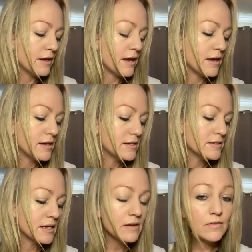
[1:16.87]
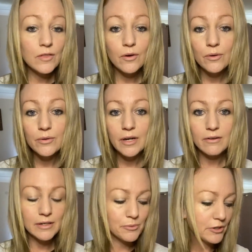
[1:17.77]
And even though
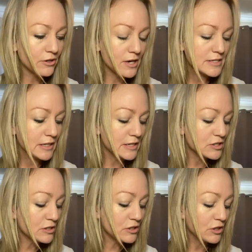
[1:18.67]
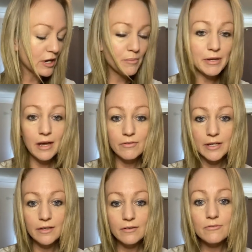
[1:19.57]
currently we're in isolation and you can't be
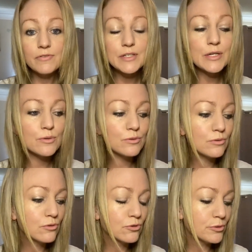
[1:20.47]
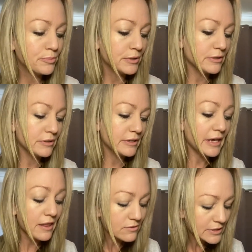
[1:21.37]
having physical group
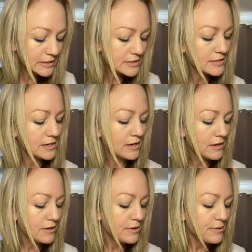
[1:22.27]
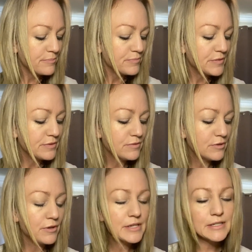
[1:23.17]
gatherings,
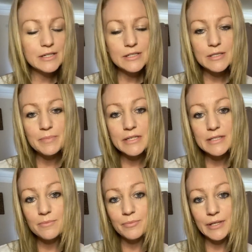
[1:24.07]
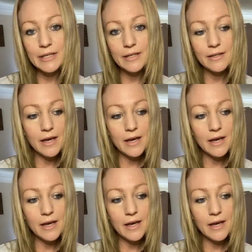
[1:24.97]
this can just be simply